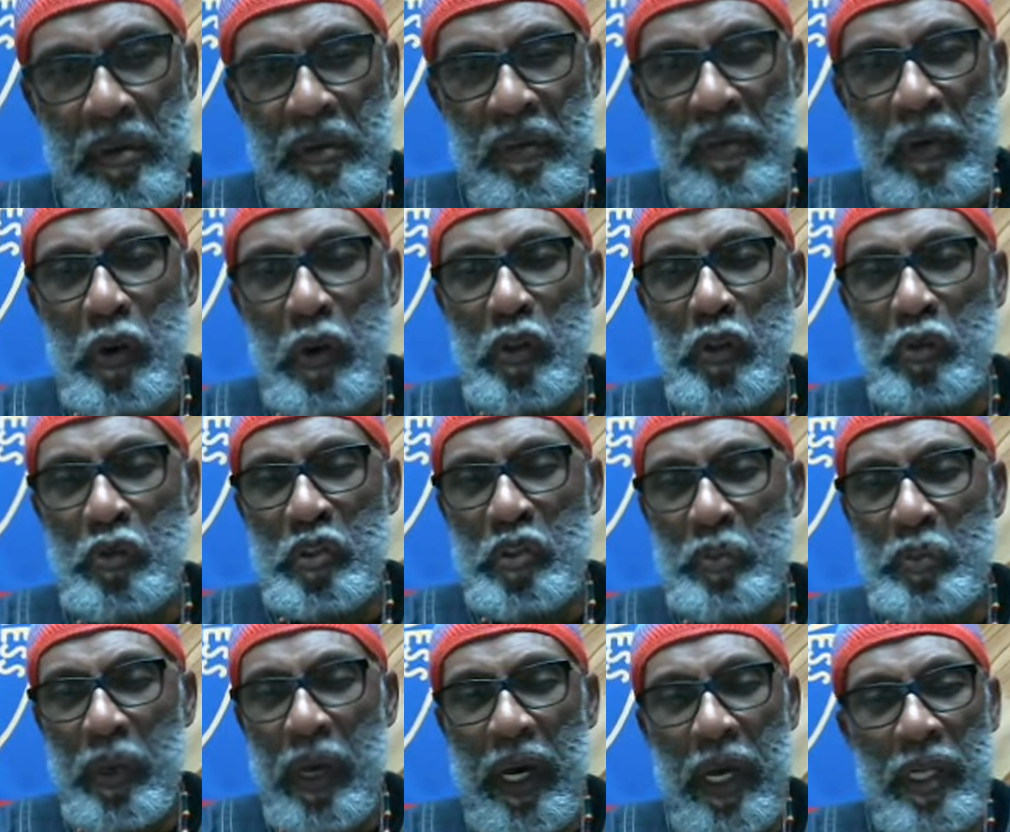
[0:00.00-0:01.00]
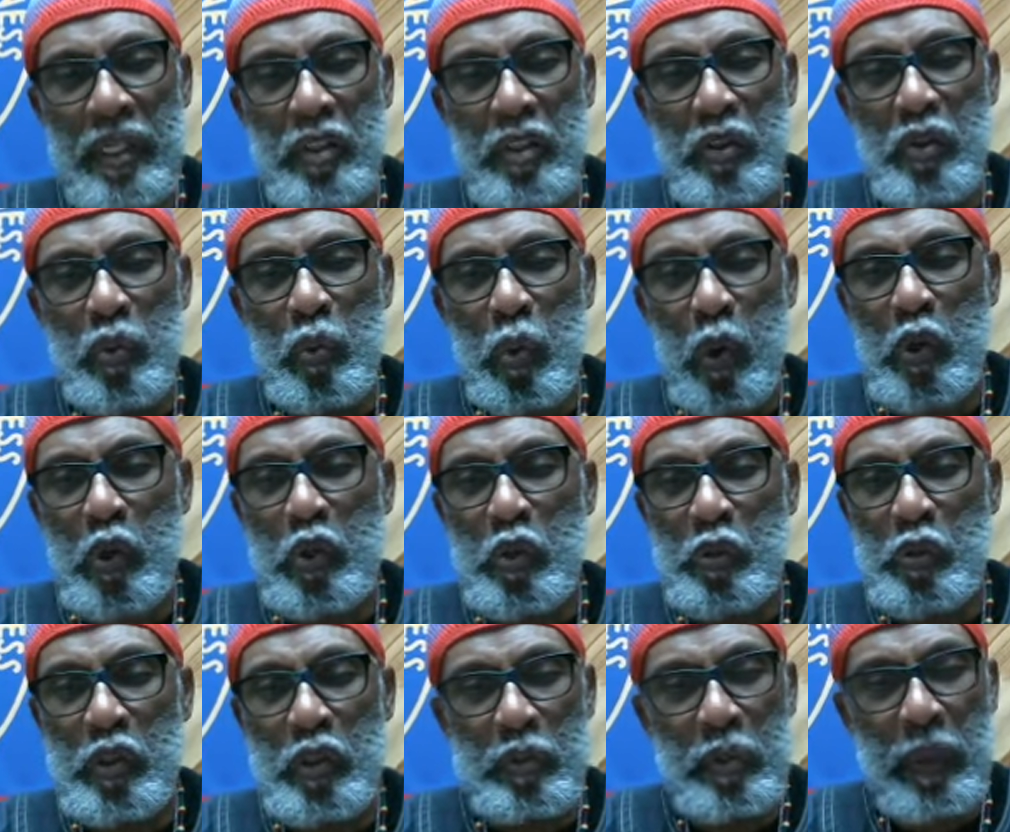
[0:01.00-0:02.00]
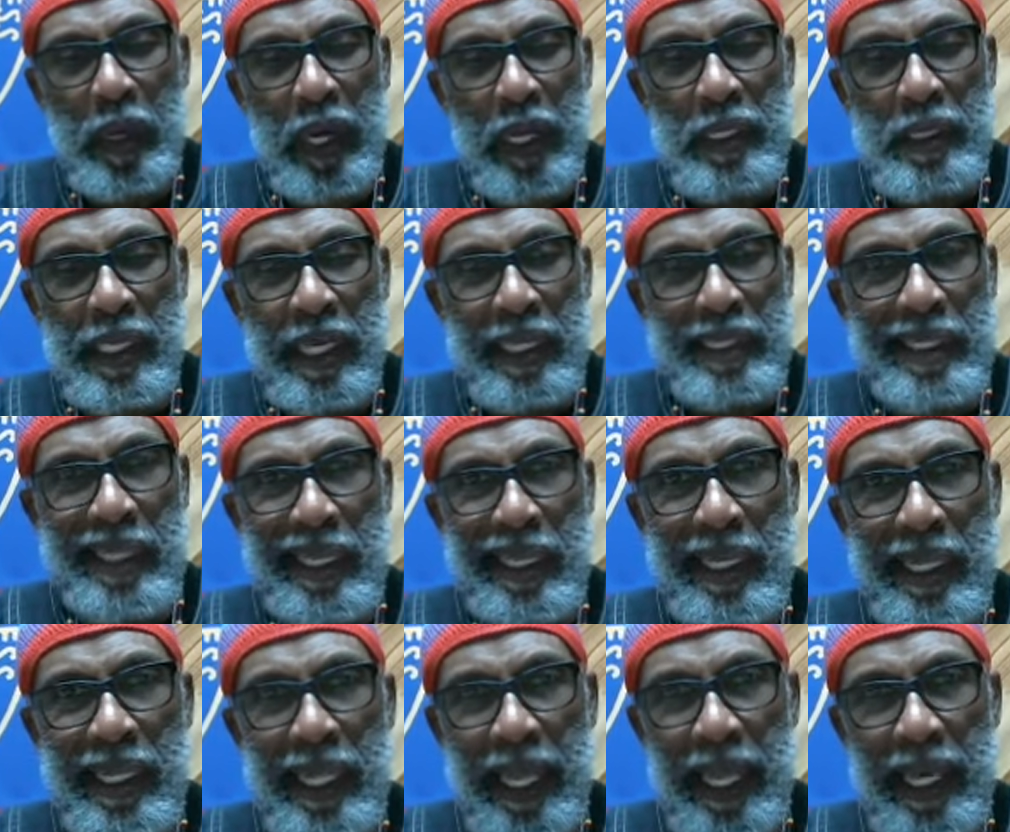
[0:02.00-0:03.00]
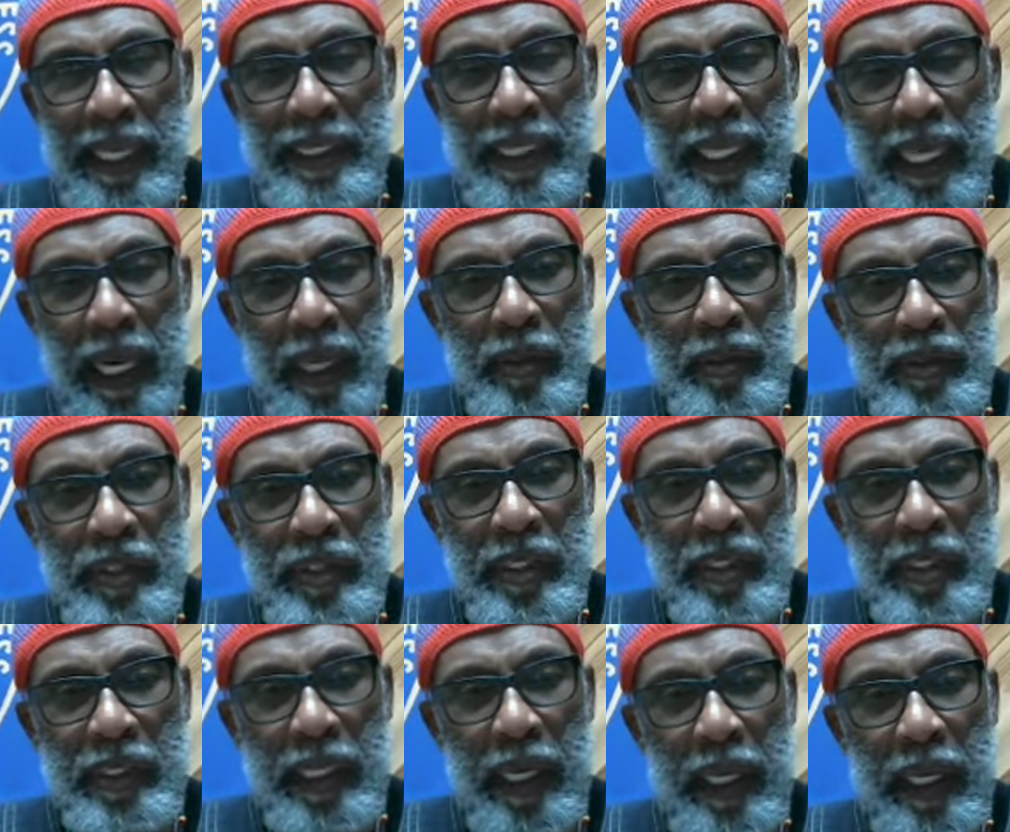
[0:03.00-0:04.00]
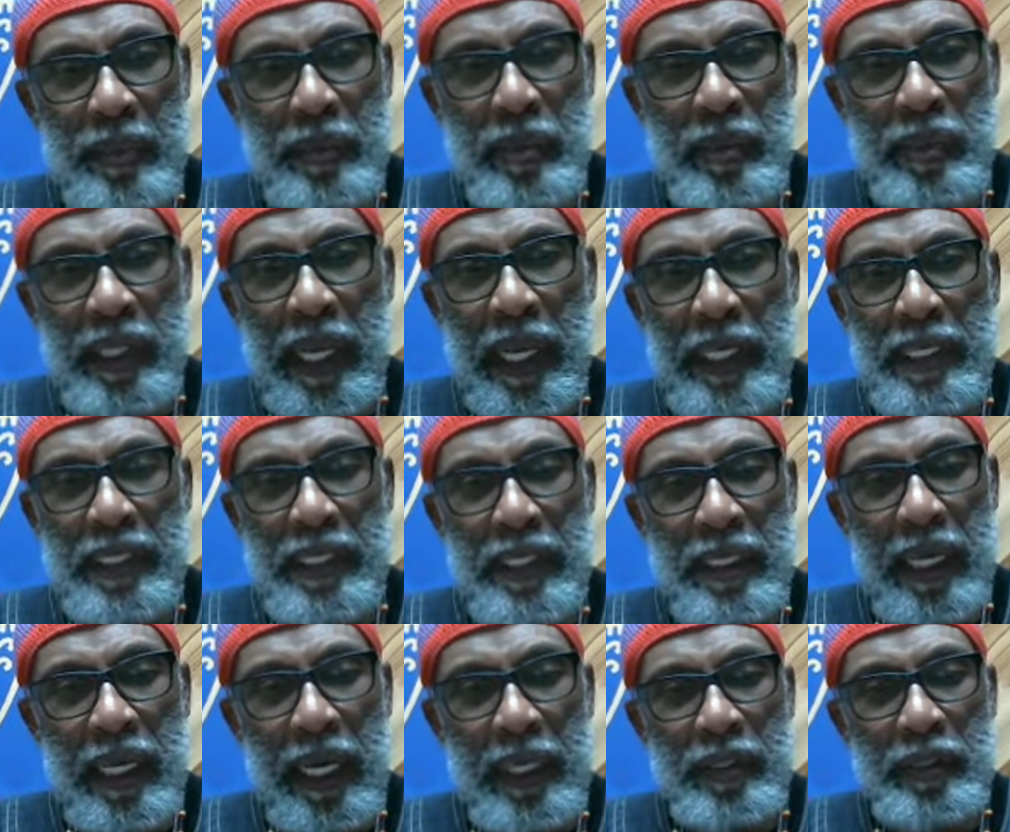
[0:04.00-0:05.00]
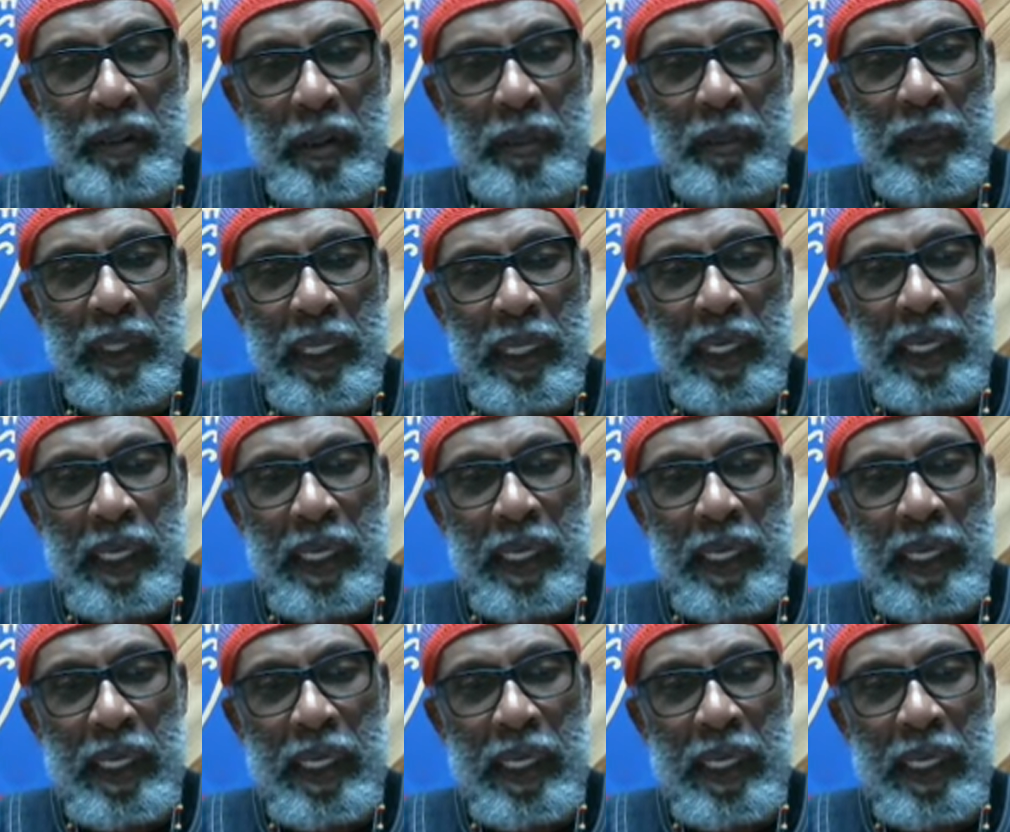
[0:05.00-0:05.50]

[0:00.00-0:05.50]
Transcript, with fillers: First responders, worst responders. That's the headline, Chicago Sun Times on the 19th of October.